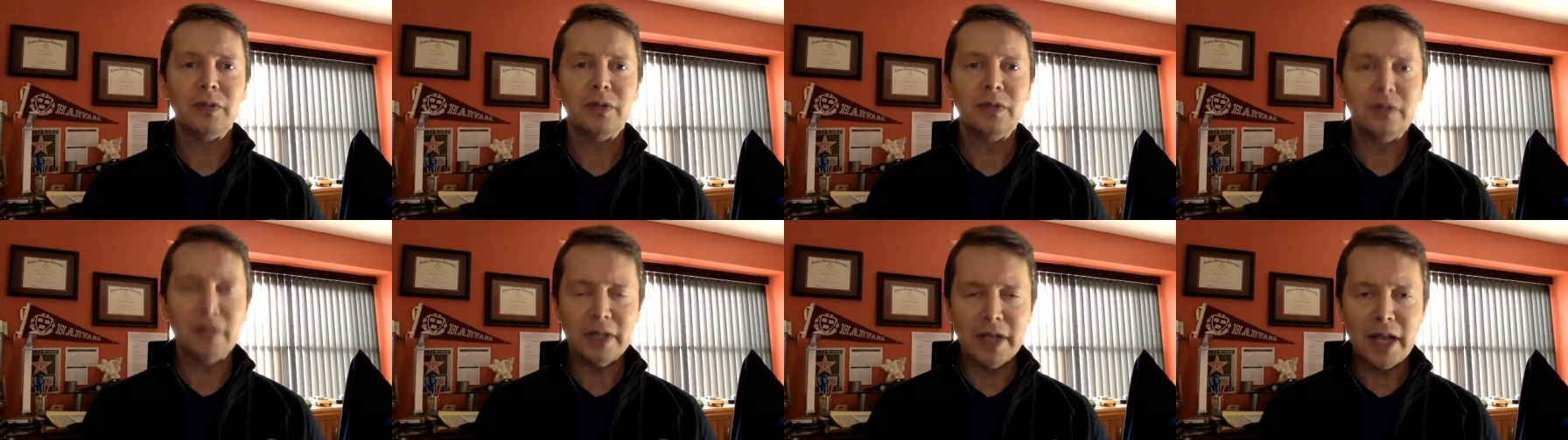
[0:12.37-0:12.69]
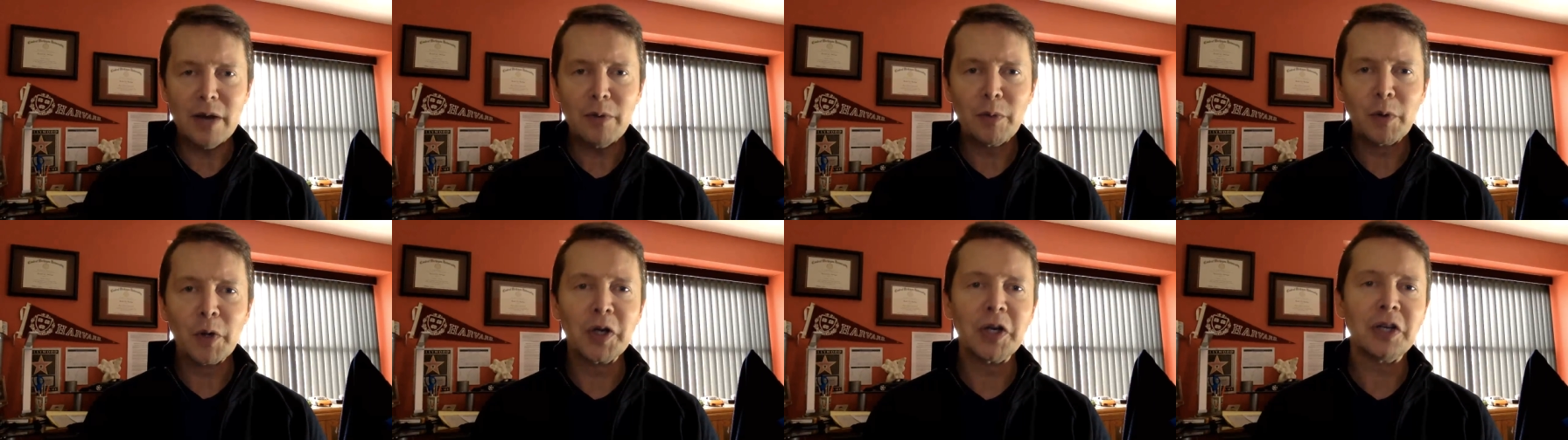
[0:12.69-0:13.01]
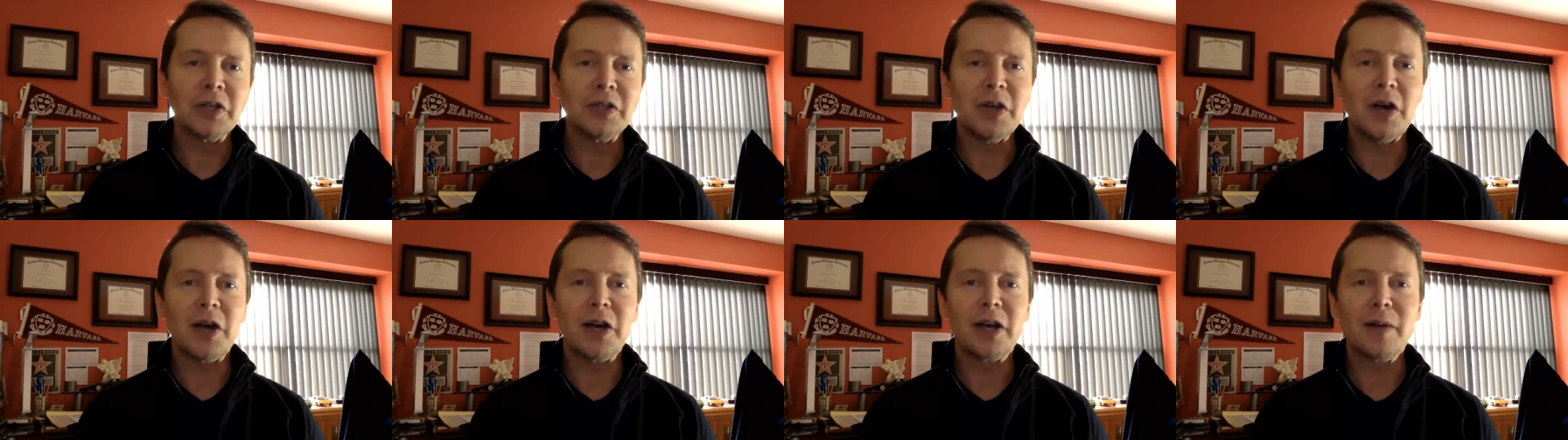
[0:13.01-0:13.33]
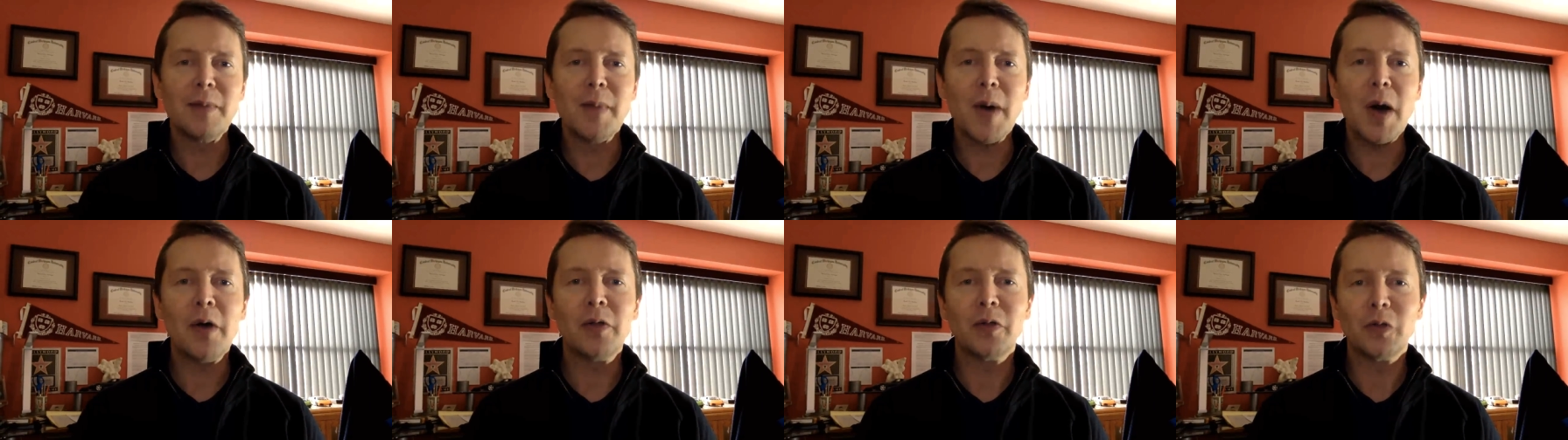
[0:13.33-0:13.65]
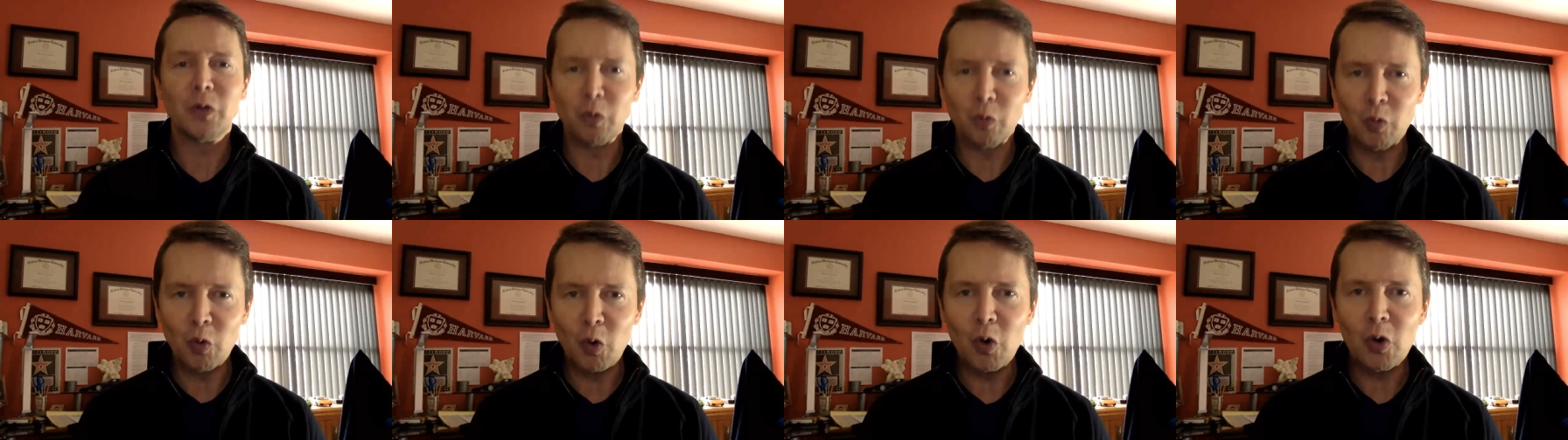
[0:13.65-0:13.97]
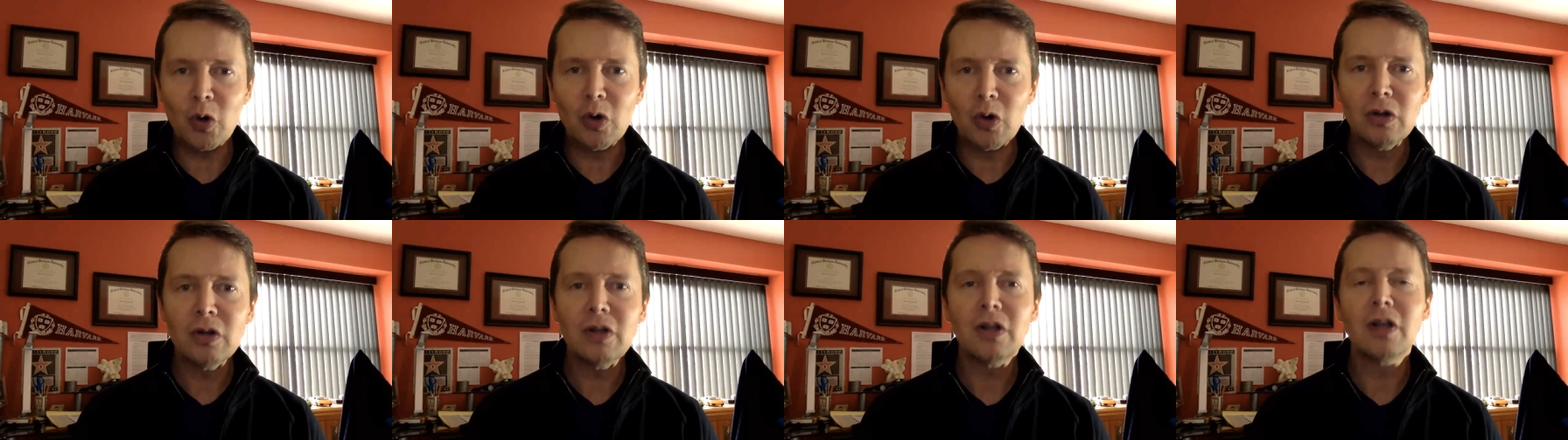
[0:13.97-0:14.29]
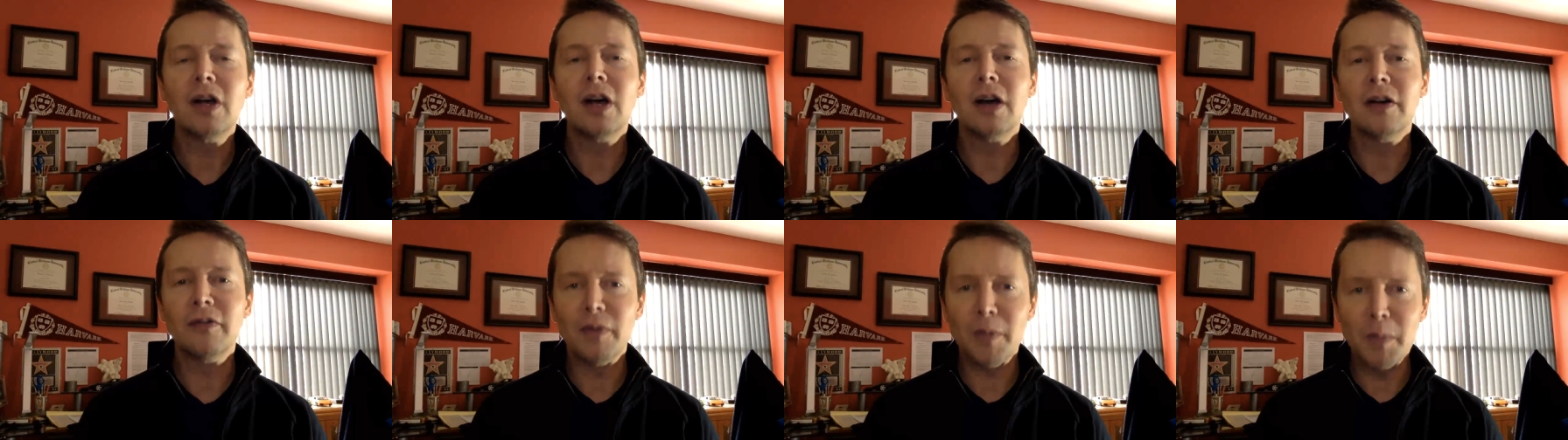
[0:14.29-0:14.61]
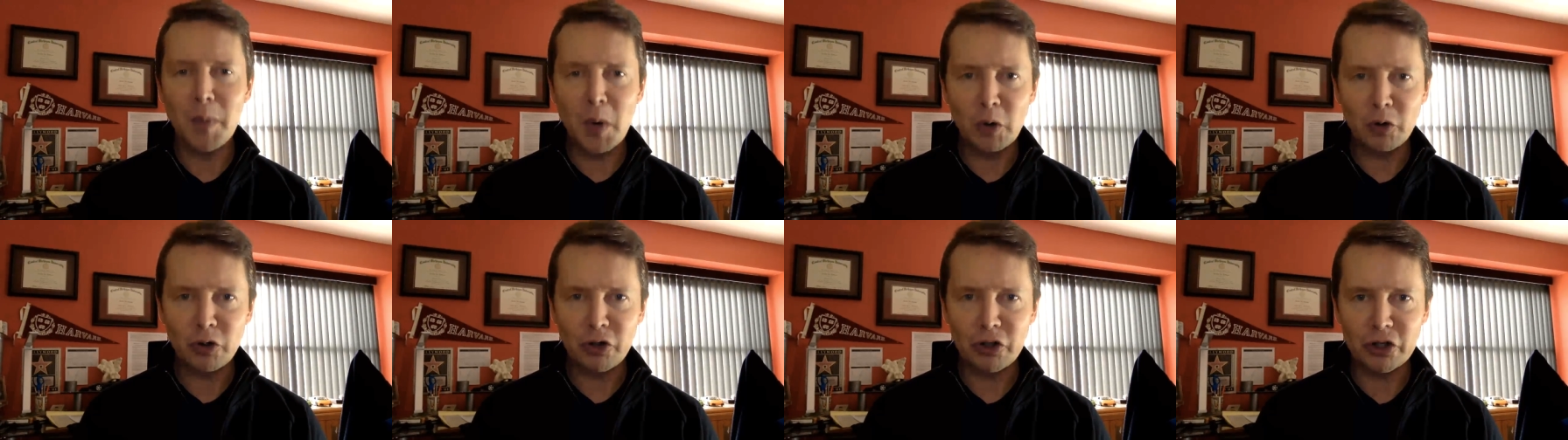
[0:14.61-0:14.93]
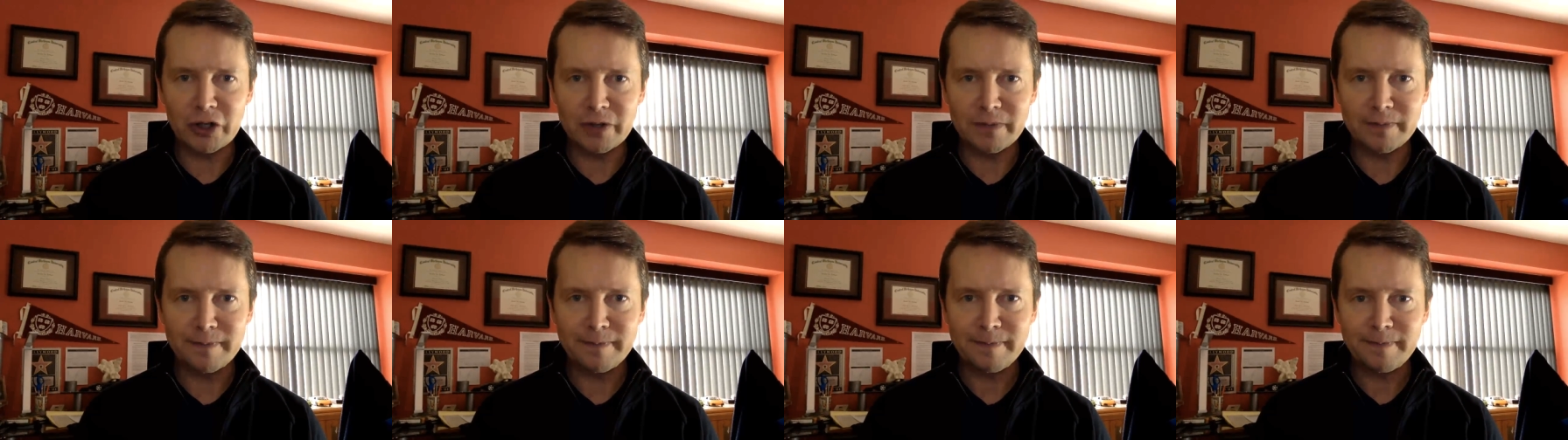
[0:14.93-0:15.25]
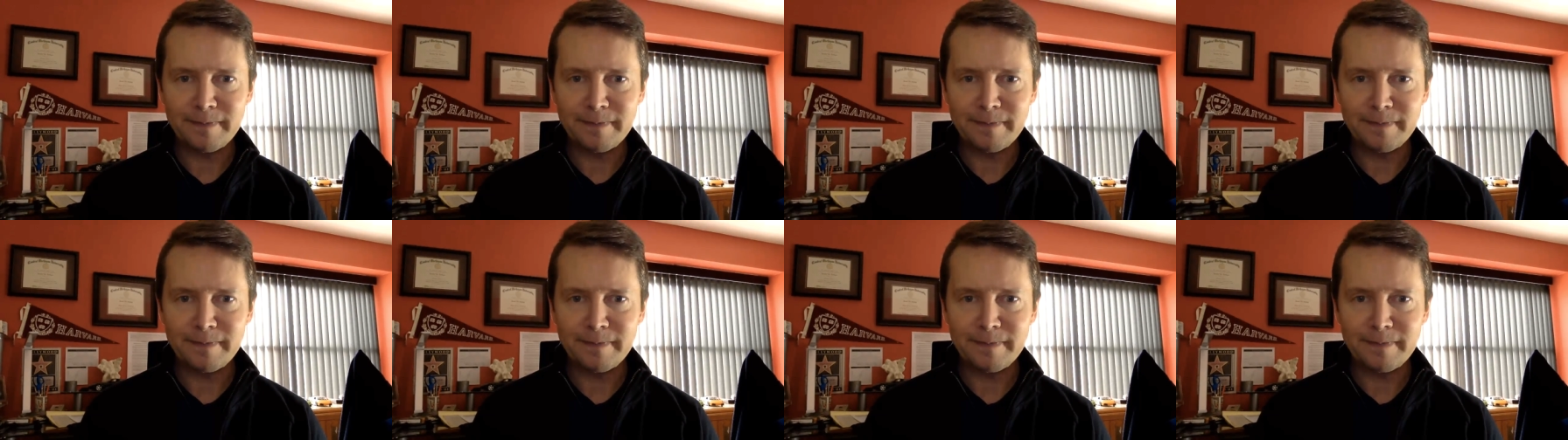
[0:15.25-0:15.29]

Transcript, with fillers: Today we're going to talk about the role of emotion.